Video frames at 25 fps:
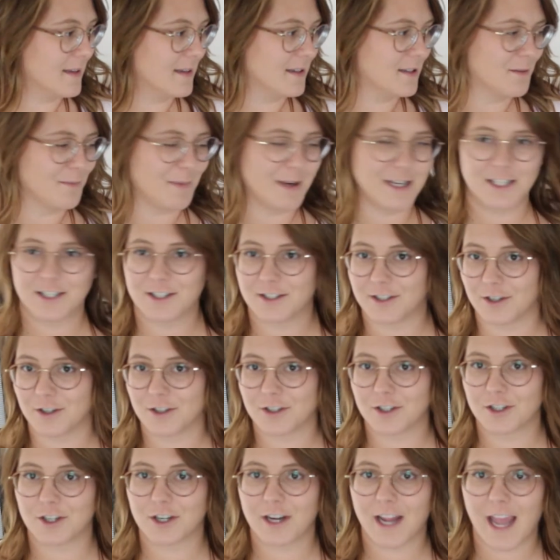into my
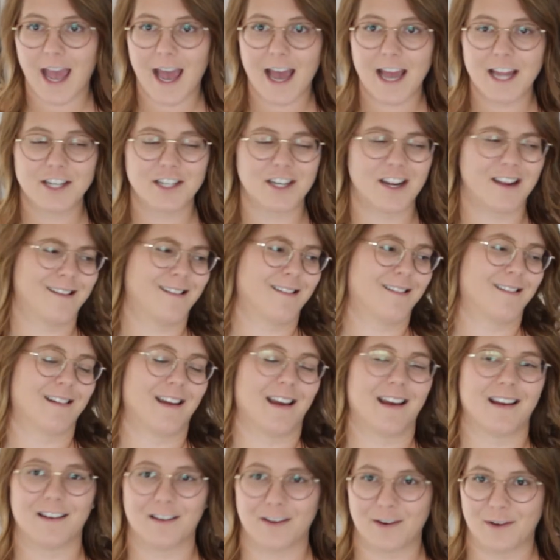serger catch, and
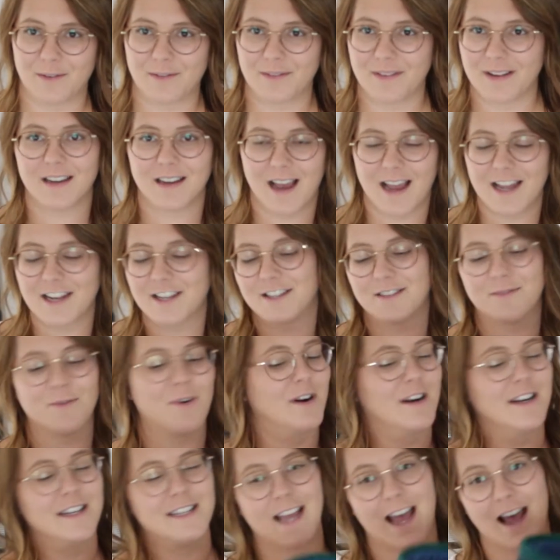I don't know, I just
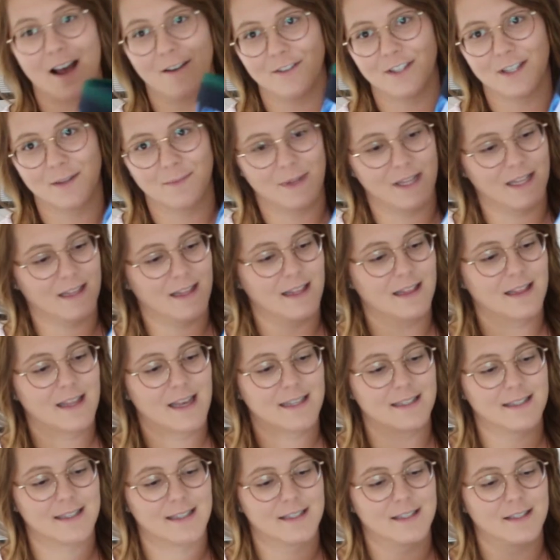wanted to have something like
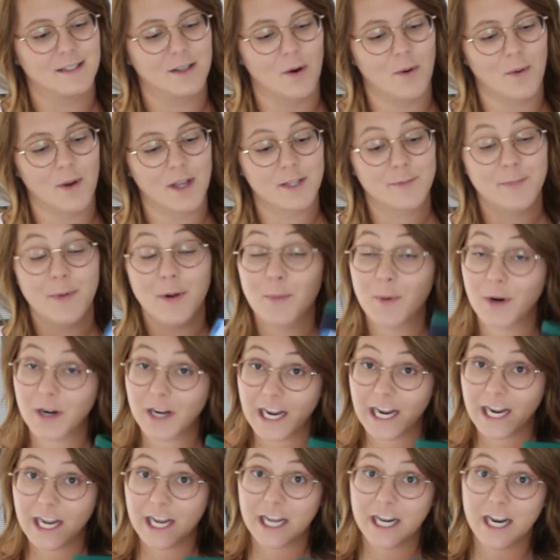this. So it's been
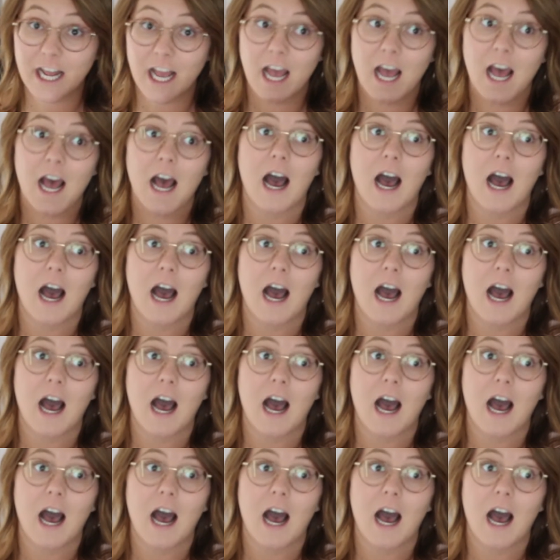working good.